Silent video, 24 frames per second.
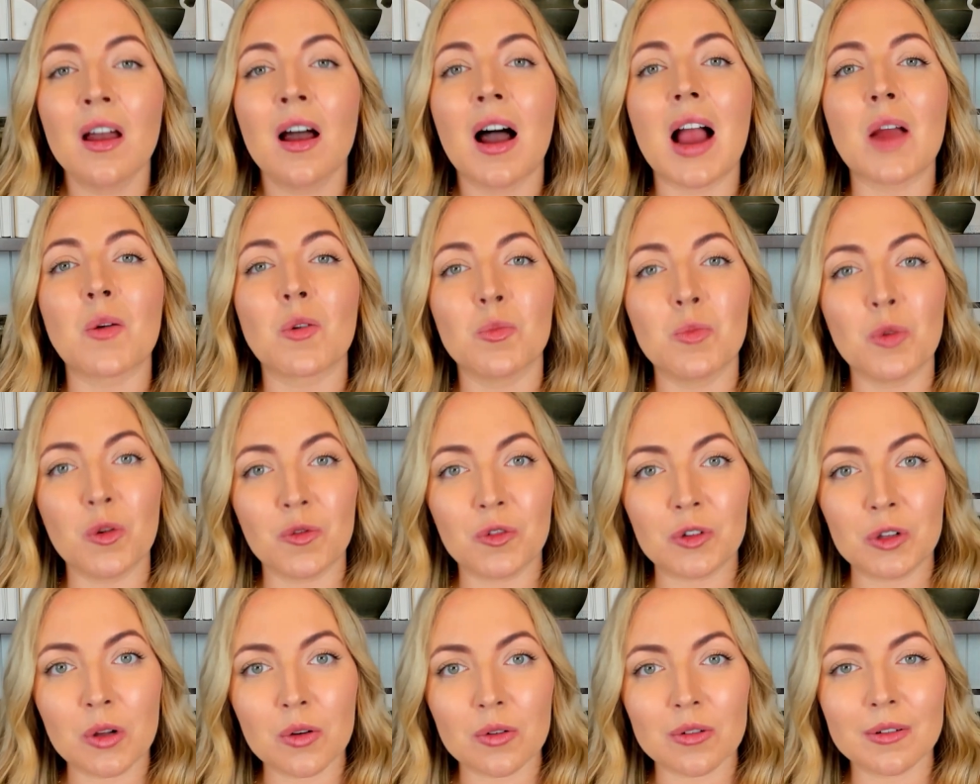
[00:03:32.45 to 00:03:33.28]
I
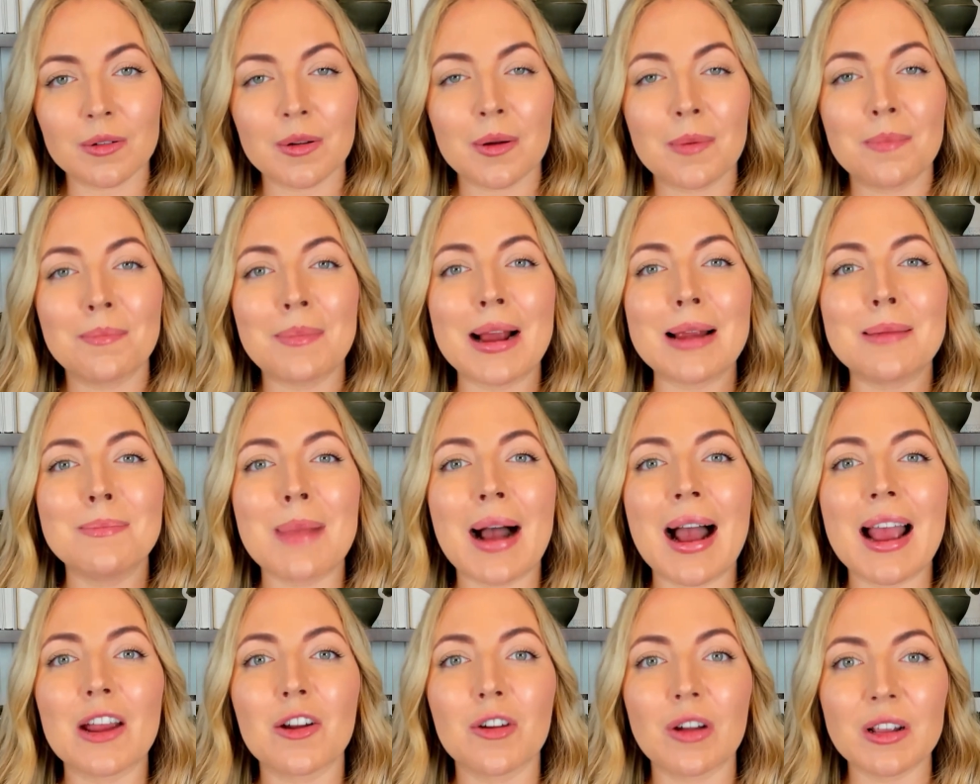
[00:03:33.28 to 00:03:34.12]
removed gluten, my
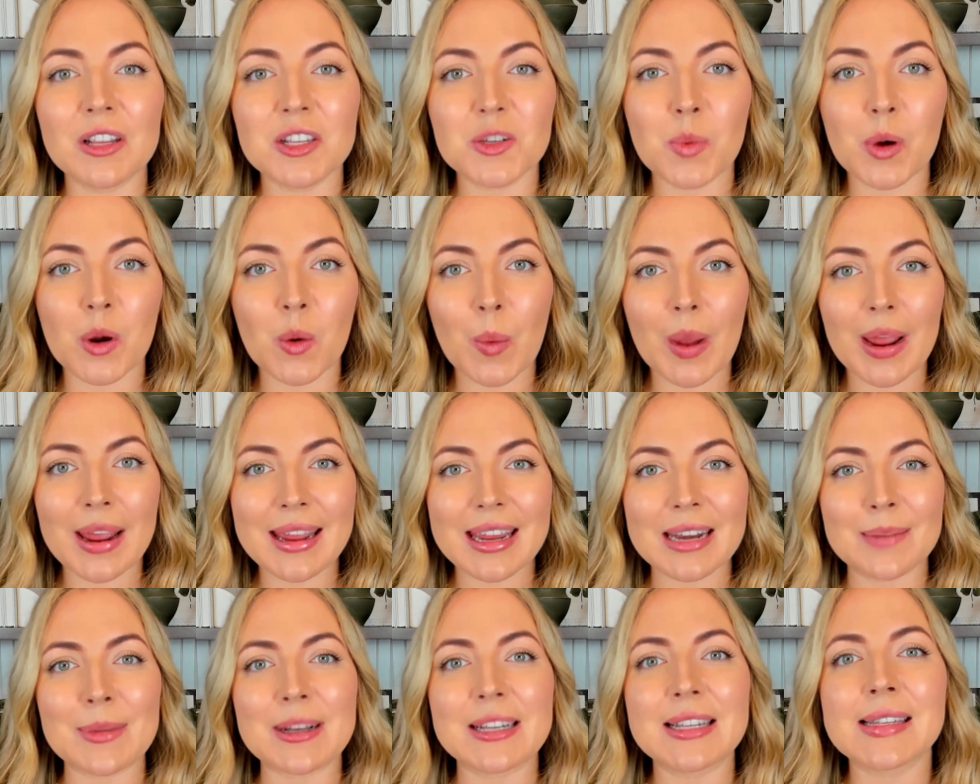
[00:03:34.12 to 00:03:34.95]
migraines went away,
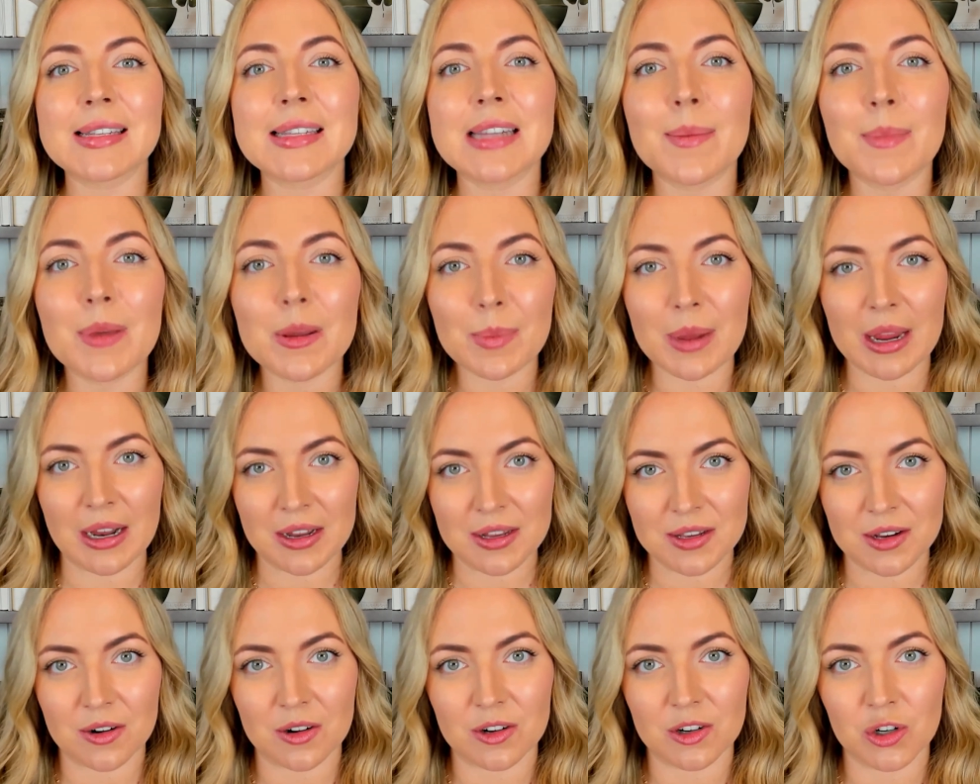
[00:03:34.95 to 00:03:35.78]
and my stomach pain
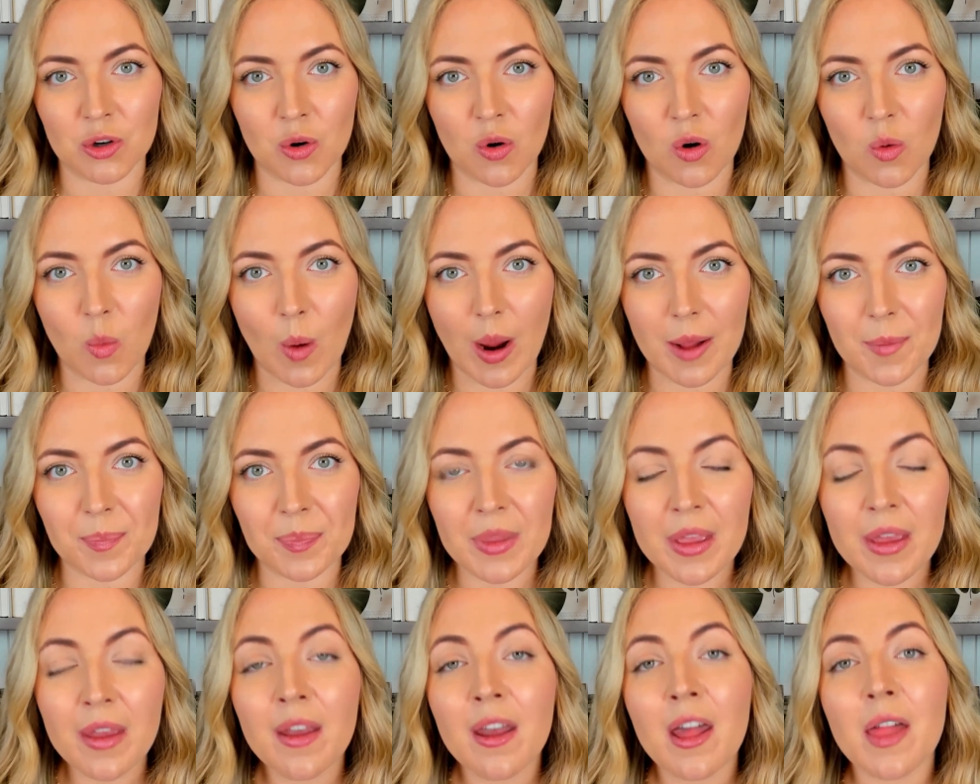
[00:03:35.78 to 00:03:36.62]
started to go away.
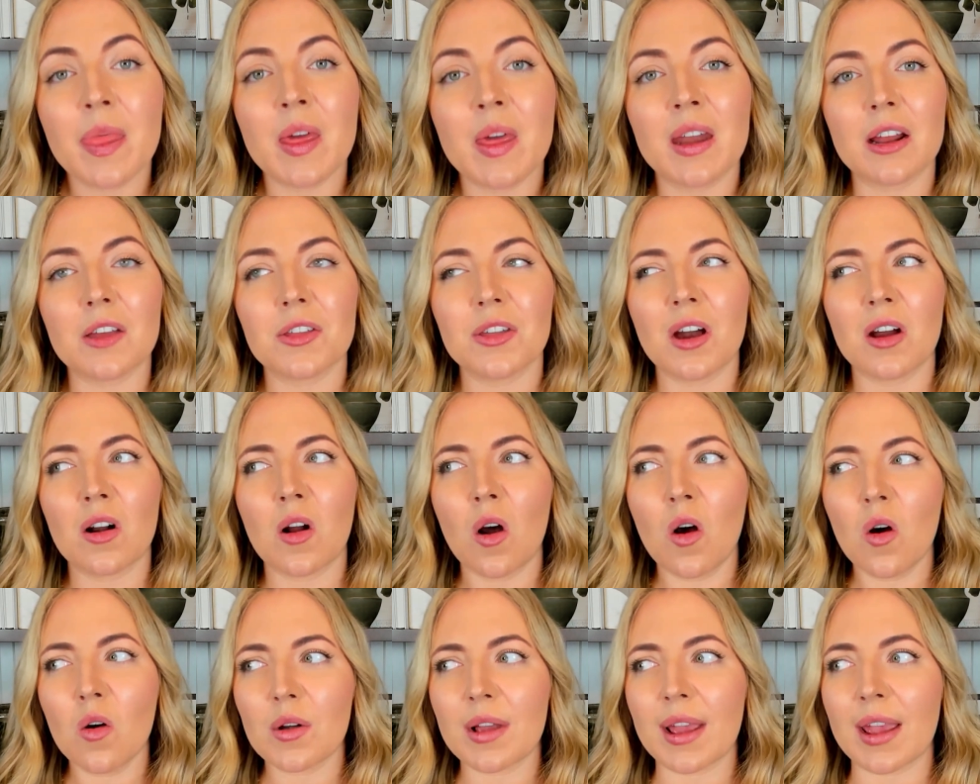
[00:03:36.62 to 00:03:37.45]
Then I thought,
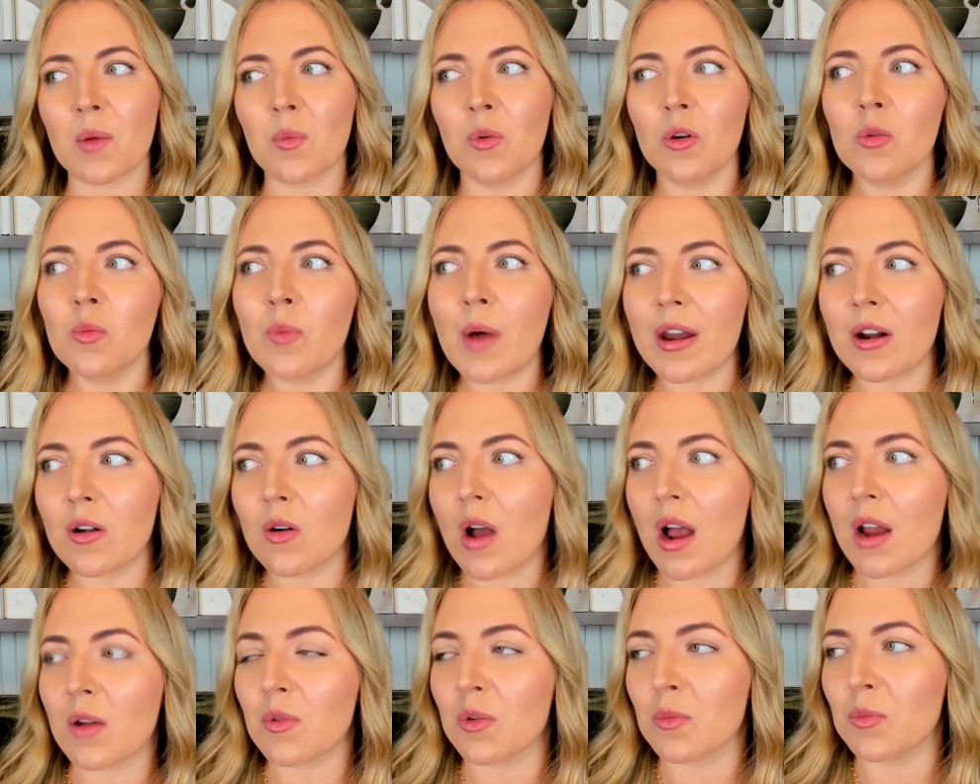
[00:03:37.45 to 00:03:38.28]
okay, well, why don't
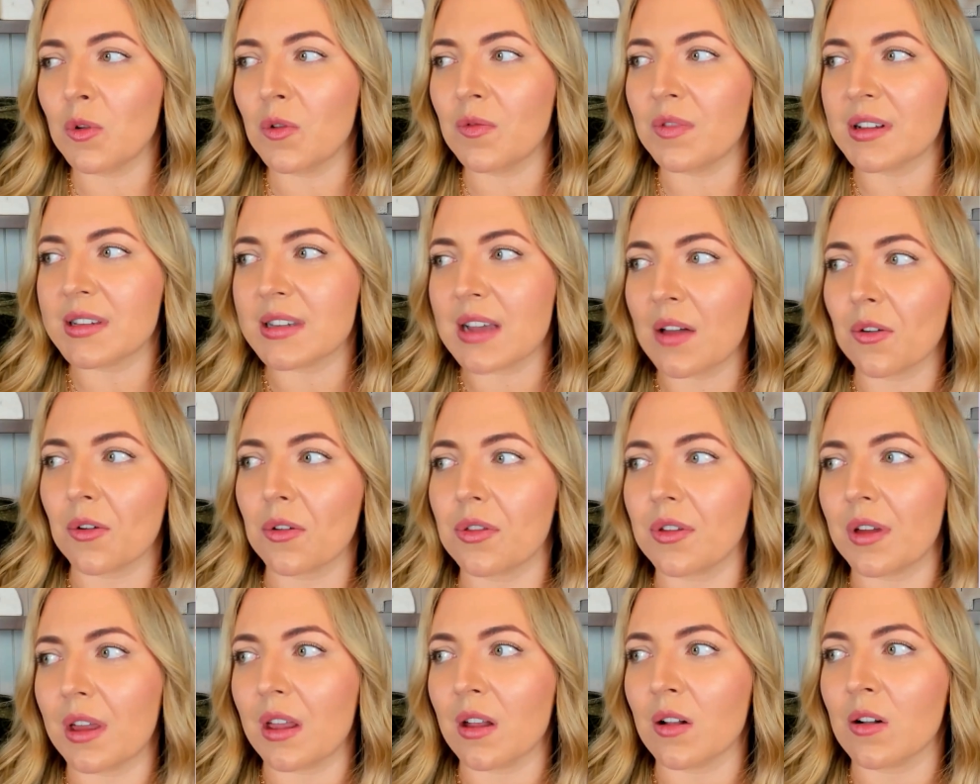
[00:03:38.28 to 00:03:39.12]
I remove this other
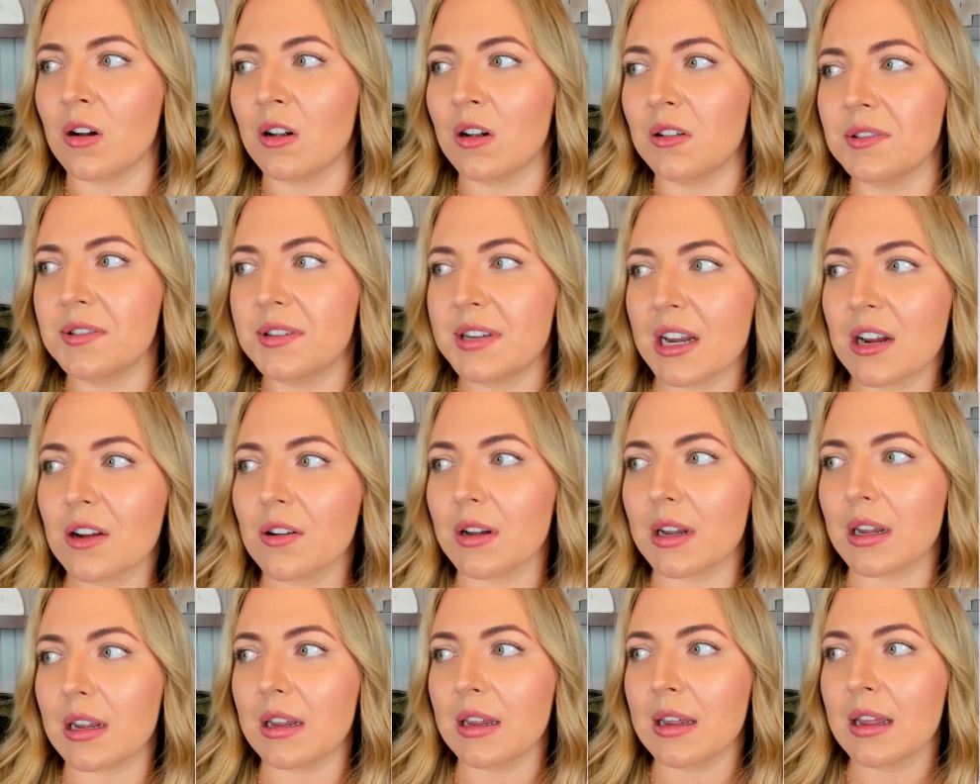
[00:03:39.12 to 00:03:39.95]
thing called
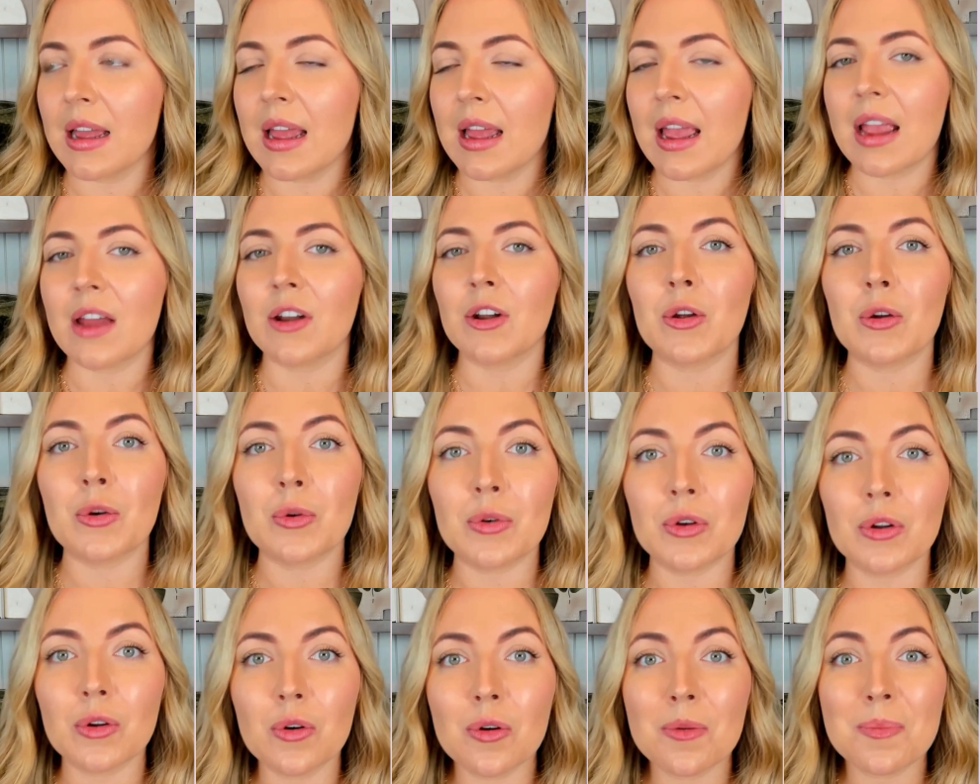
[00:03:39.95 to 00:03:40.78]
dairy? And who
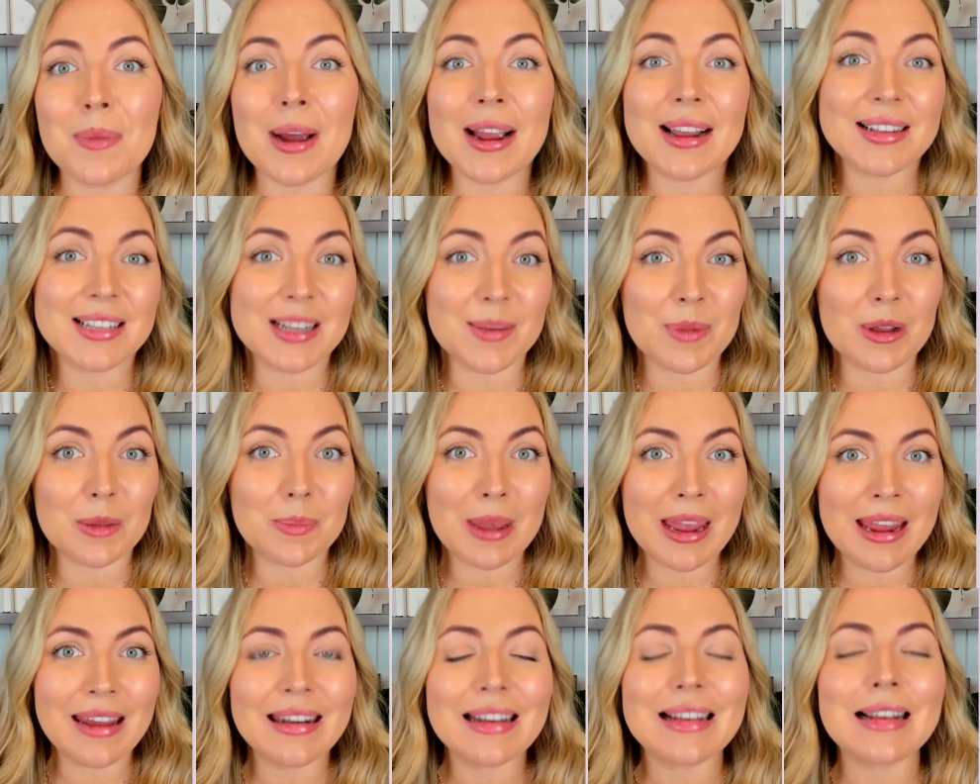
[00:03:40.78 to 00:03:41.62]
knew? My stomach
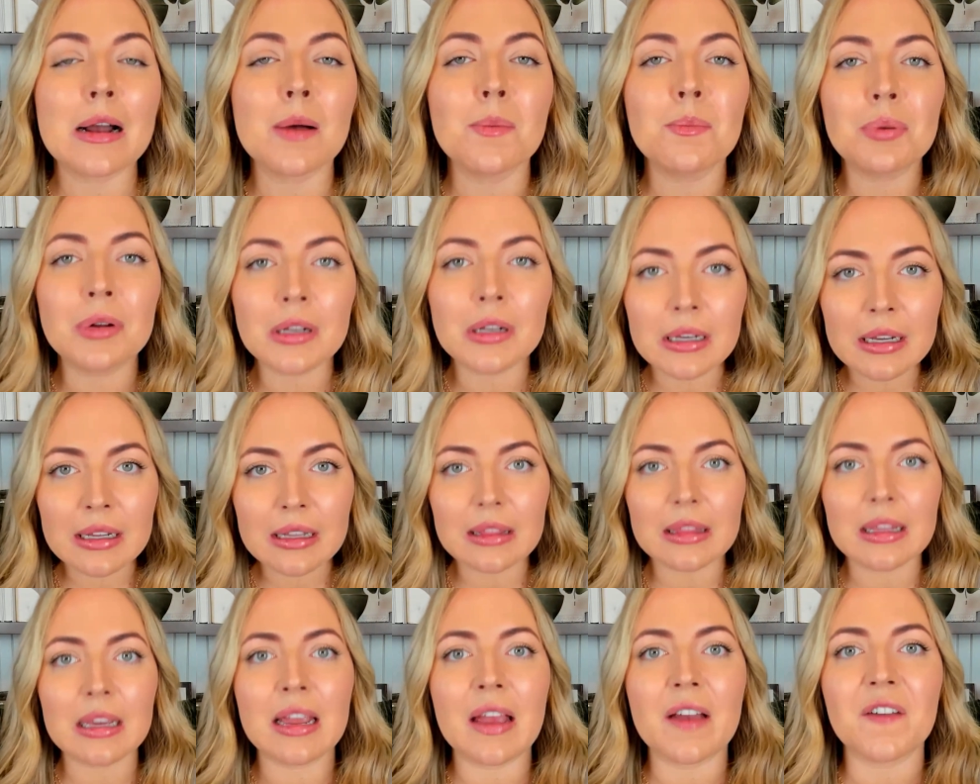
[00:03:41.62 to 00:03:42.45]
pain
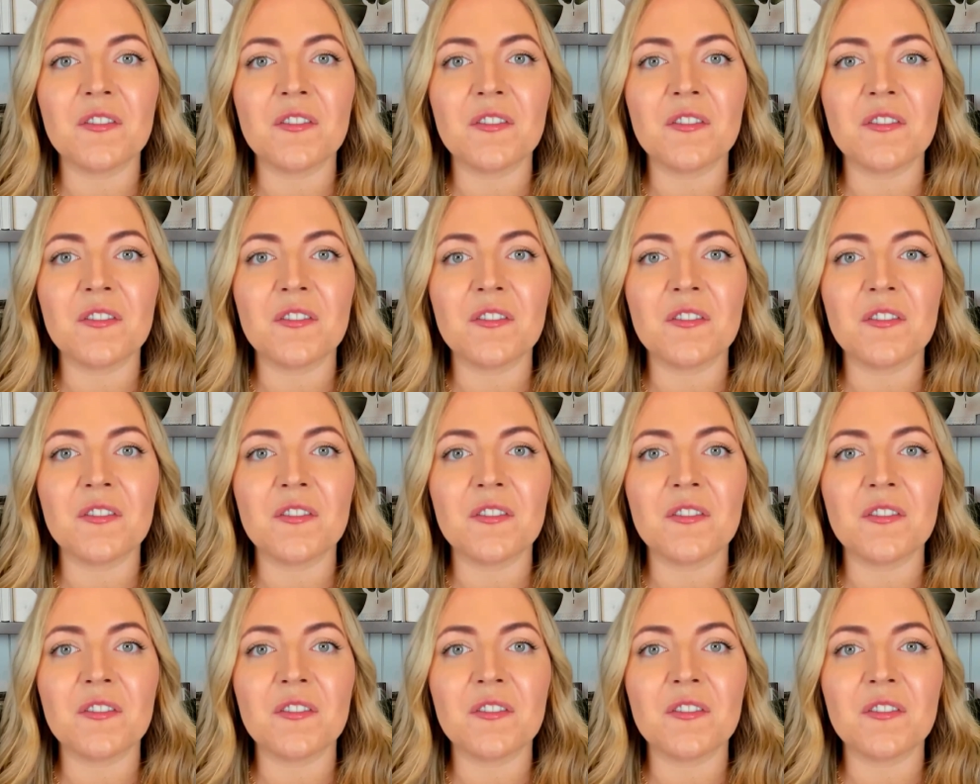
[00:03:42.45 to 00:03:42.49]
completely